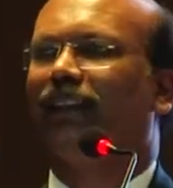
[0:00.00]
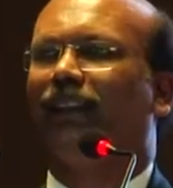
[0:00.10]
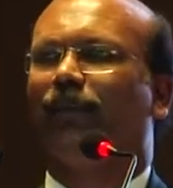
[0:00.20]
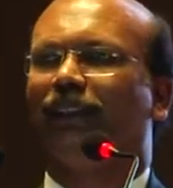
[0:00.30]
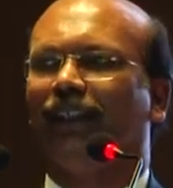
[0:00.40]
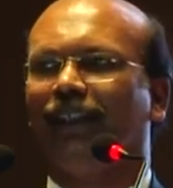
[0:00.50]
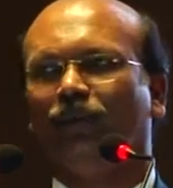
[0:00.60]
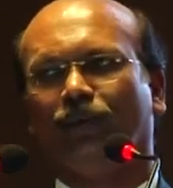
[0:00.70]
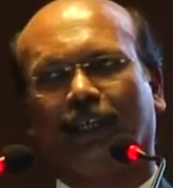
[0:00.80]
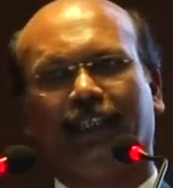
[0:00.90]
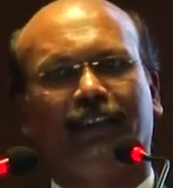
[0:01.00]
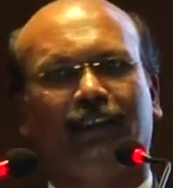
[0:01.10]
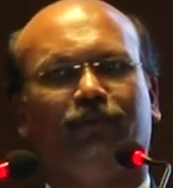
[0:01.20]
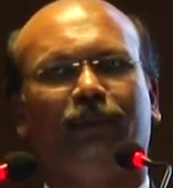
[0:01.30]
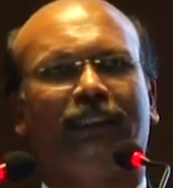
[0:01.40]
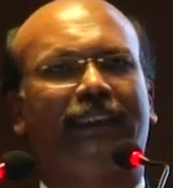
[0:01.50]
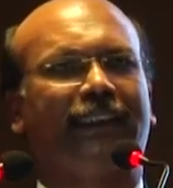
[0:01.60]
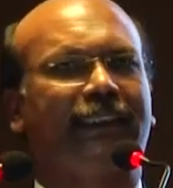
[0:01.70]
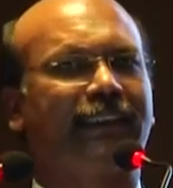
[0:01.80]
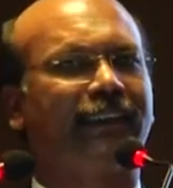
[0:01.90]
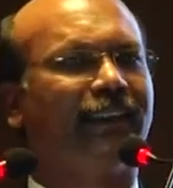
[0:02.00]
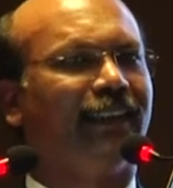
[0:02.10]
representing variety of businesses.